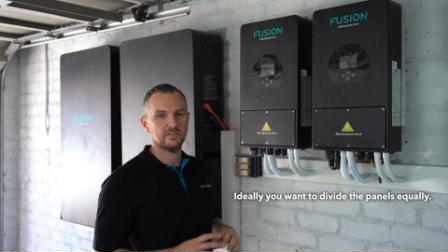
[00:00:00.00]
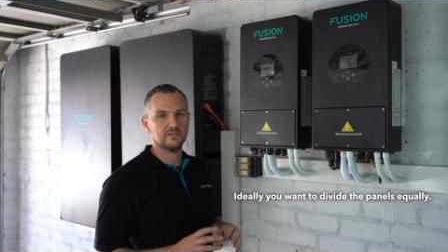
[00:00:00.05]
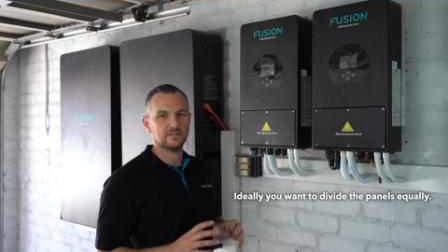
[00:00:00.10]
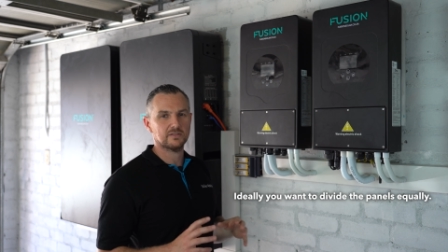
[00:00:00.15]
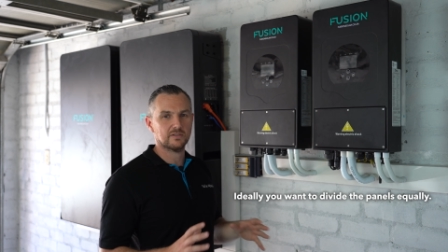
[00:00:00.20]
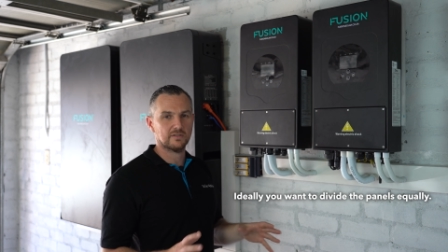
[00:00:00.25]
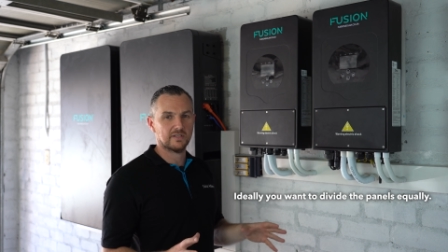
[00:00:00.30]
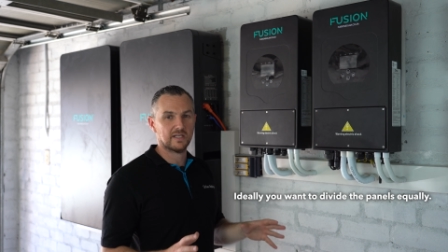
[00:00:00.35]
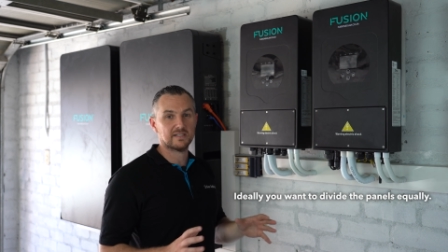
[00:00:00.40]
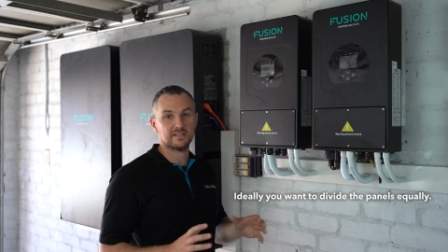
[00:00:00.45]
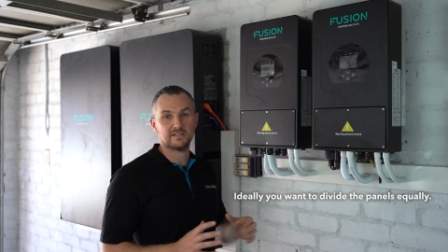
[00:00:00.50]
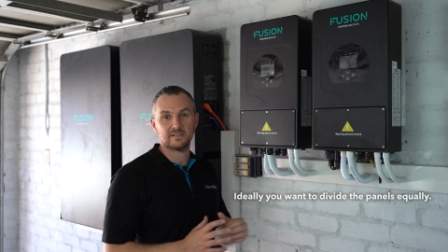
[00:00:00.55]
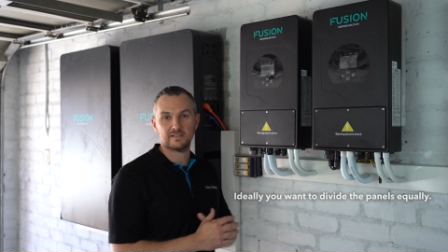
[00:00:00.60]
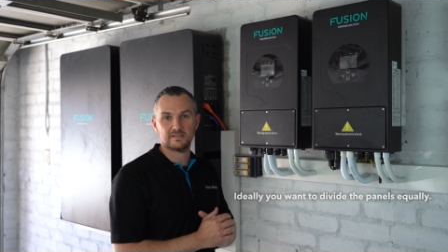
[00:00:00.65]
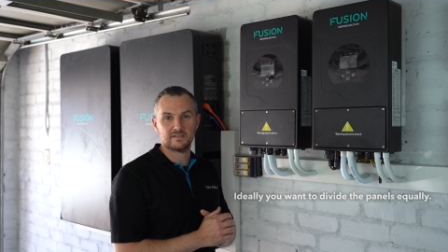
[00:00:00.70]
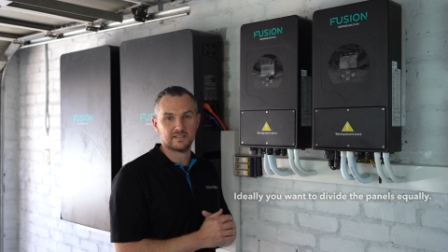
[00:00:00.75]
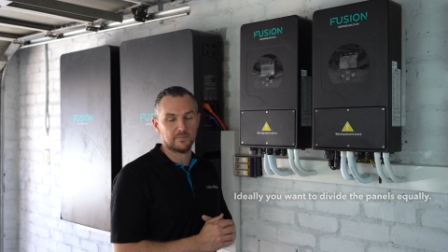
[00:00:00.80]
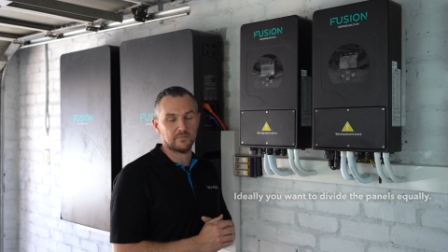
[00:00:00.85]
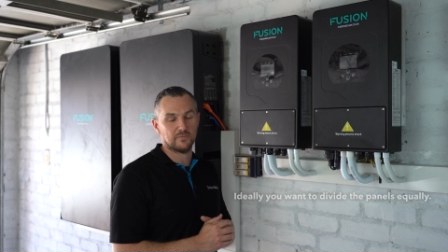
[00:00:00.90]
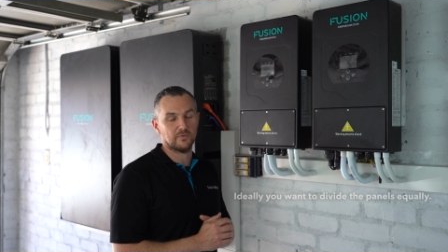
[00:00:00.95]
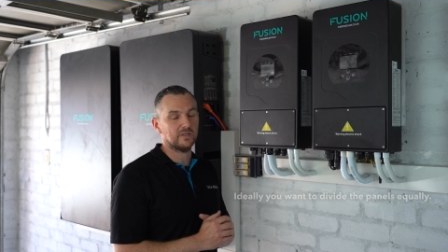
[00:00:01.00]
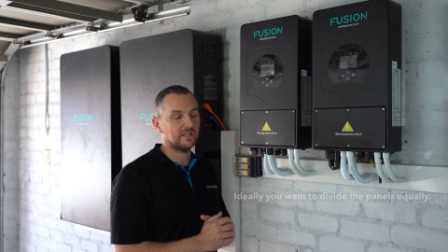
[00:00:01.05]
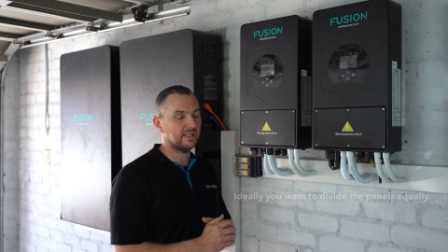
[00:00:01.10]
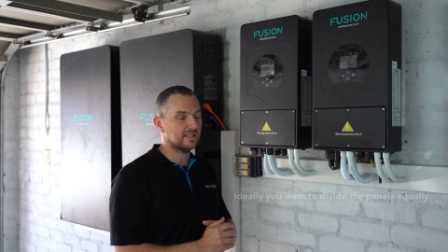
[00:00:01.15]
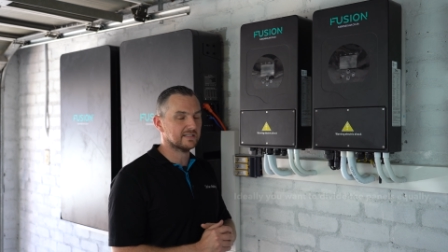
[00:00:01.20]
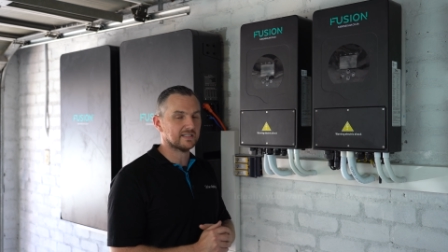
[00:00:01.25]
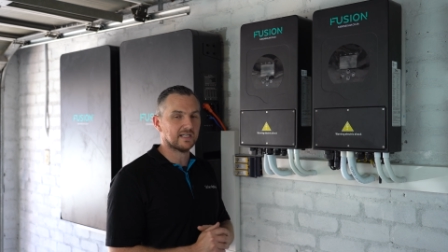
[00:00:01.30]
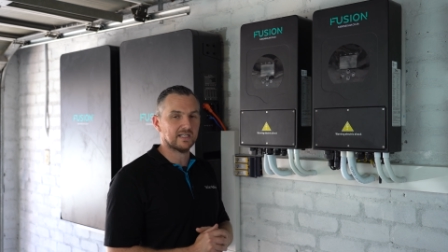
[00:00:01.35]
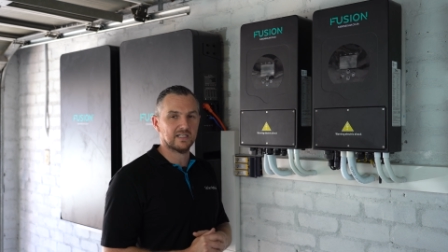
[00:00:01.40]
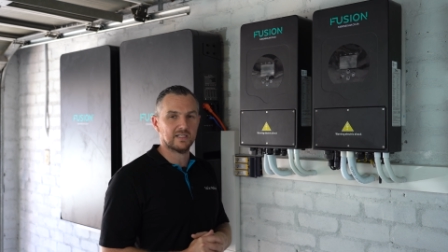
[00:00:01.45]
So that's, I'm really
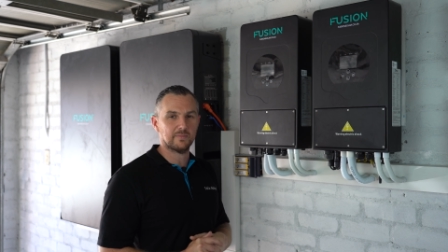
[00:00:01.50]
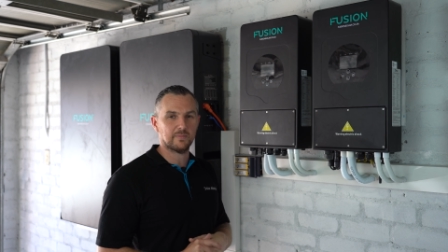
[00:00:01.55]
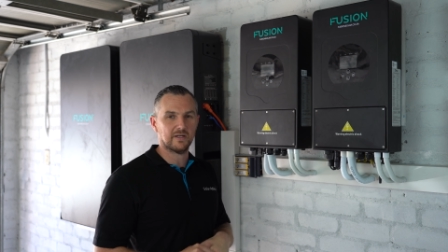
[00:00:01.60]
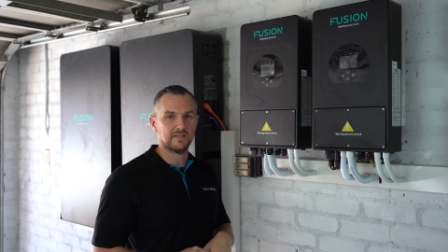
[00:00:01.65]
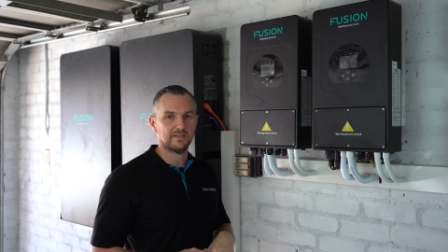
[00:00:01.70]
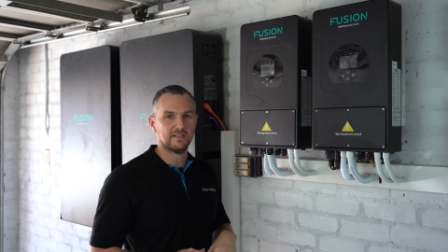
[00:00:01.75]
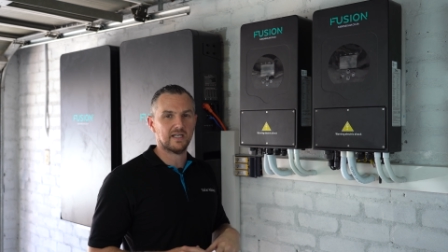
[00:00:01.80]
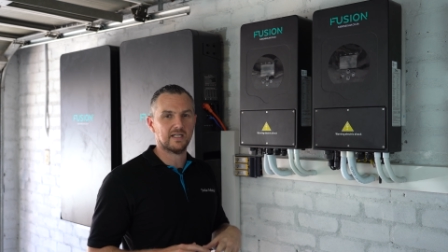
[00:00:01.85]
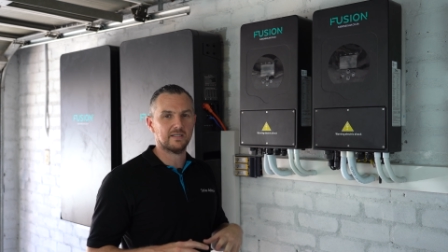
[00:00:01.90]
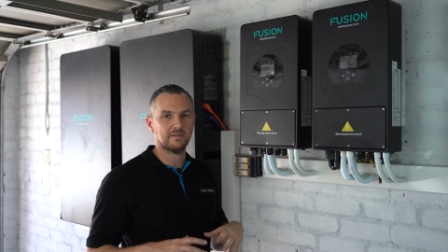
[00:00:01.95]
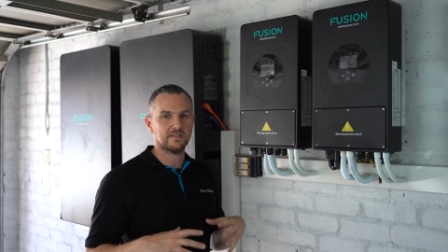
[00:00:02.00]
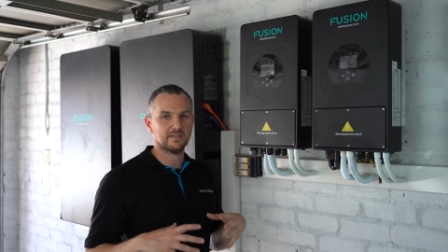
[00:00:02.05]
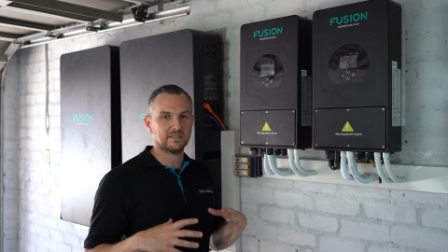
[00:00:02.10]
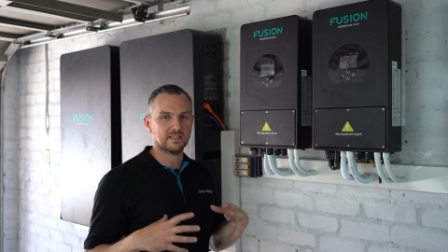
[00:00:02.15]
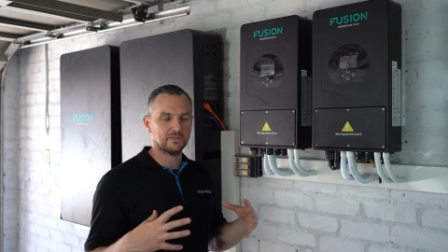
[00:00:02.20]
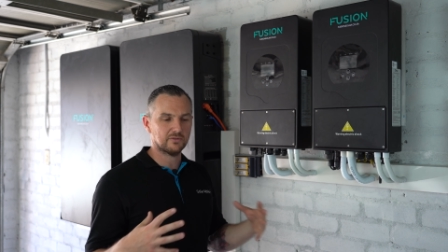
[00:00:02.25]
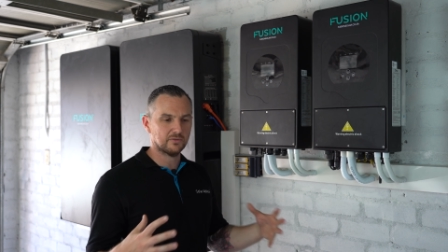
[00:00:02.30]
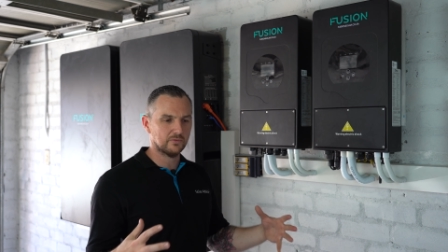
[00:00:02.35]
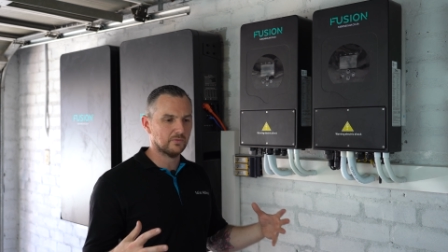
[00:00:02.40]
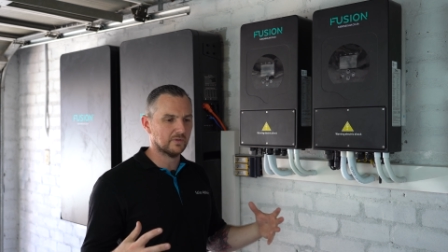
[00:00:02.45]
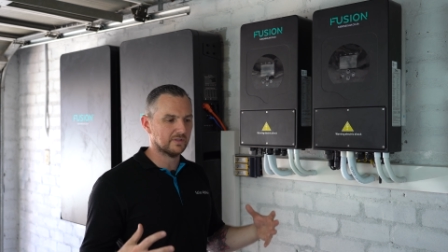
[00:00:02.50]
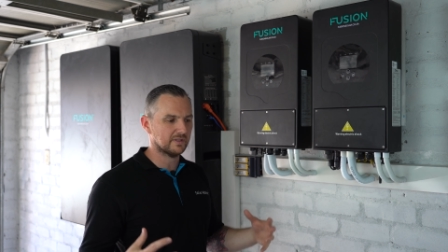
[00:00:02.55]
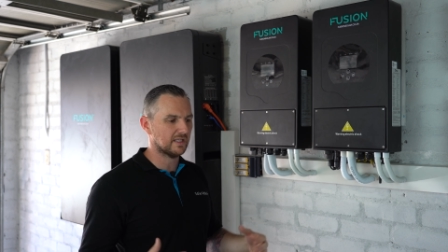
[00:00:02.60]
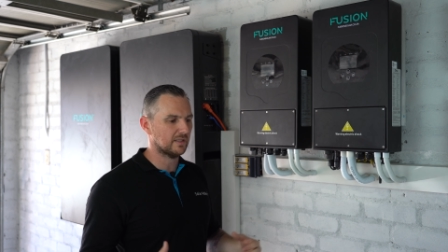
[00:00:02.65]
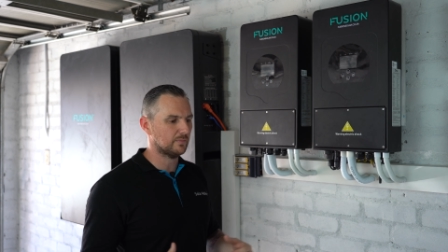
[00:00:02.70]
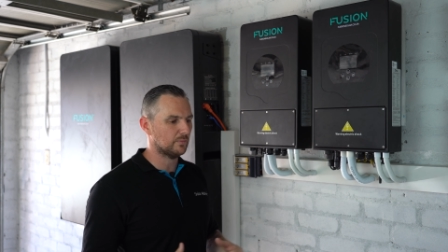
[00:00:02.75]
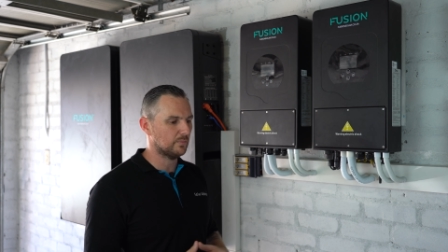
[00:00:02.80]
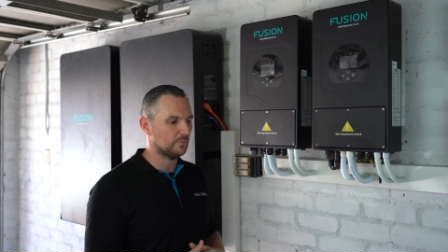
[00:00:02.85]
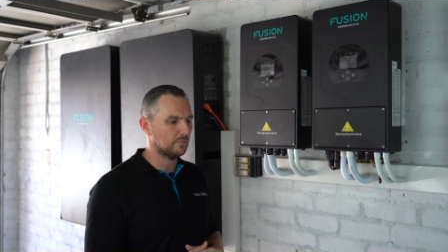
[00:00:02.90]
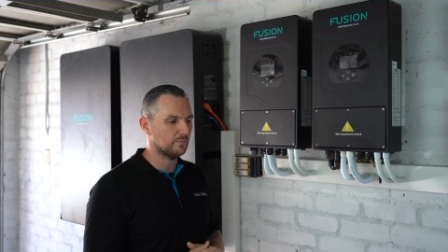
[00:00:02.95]
excited about that because I do want
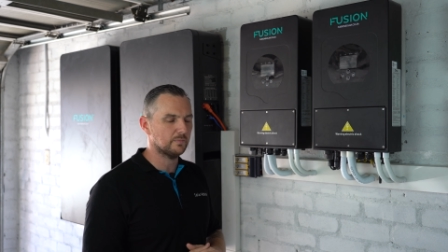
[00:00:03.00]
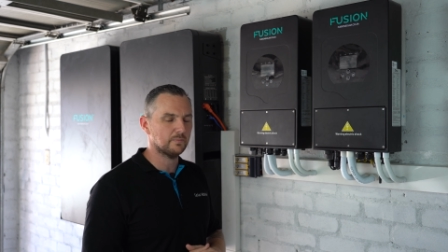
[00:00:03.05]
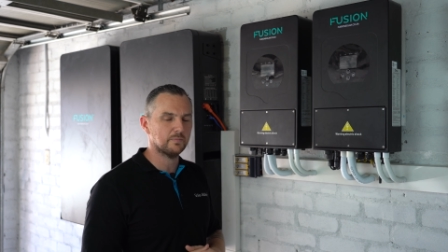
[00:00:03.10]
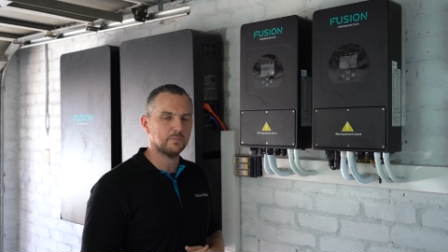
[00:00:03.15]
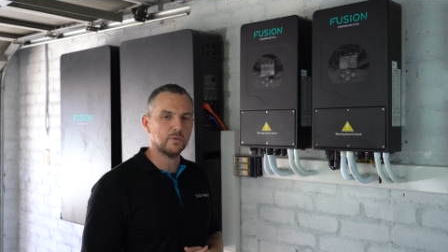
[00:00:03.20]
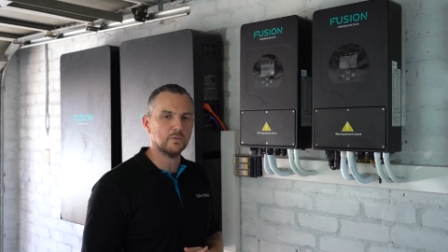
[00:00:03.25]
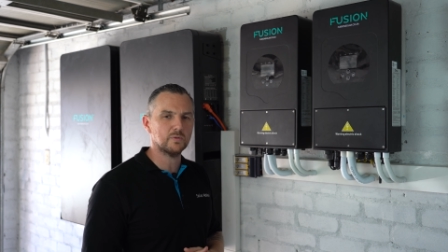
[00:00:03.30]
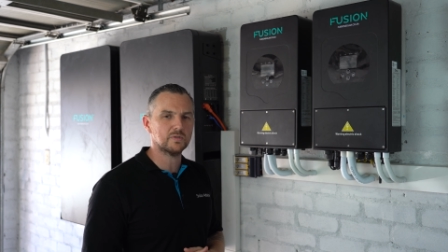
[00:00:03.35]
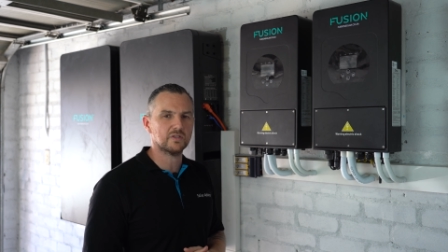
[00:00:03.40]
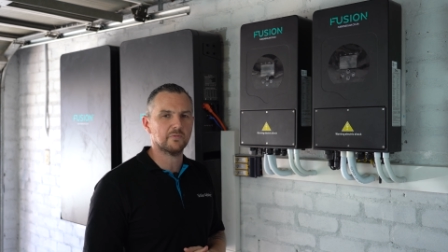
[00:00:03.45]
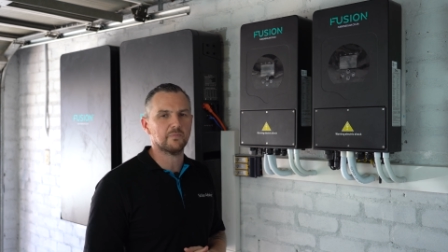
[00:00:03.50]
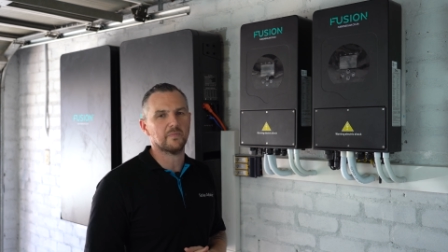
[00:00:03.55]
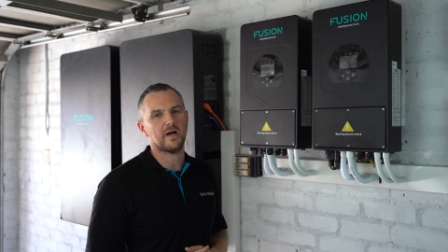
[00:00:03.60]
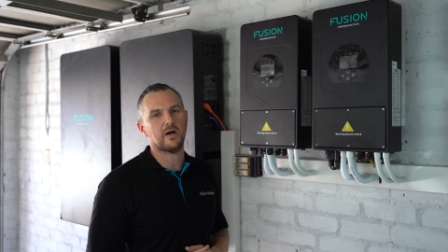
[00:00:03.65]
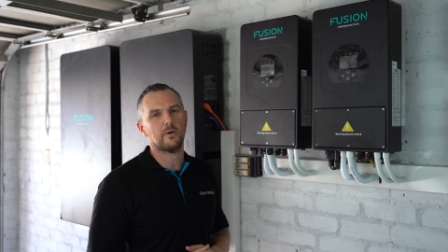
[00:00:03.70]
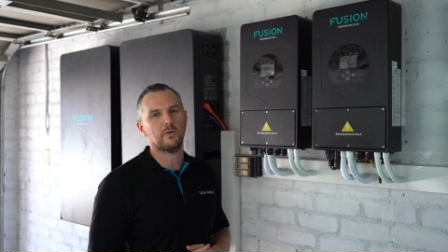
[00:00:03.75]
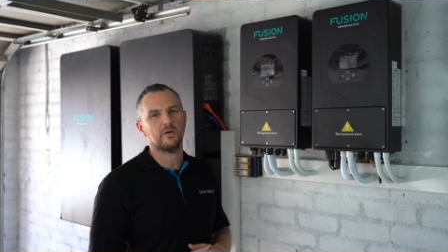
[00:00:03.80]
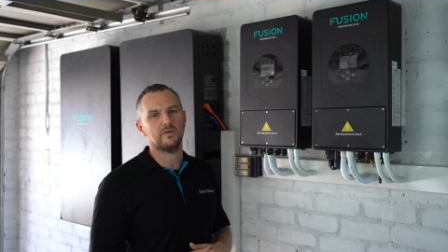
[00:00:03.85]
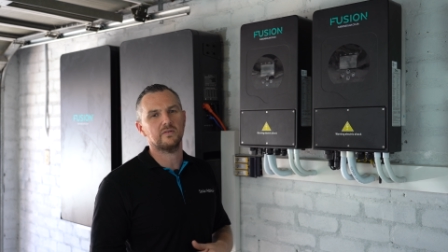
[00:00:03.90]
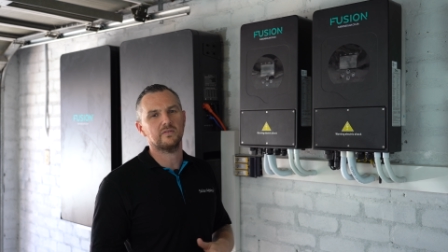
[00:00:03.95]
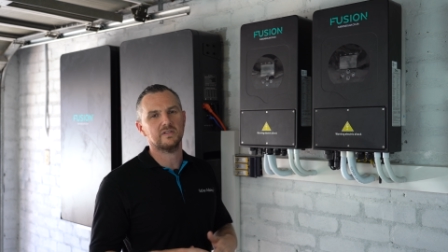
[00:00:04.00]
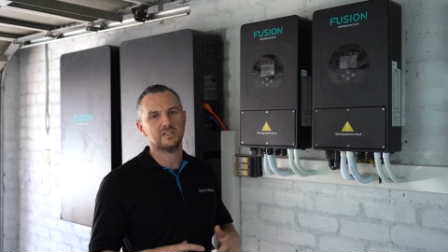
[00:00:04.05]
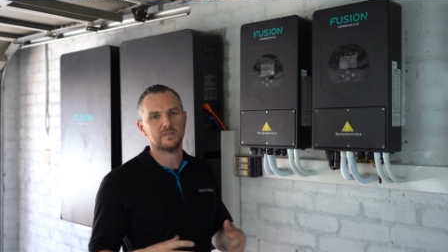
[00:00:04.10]
that boost of power,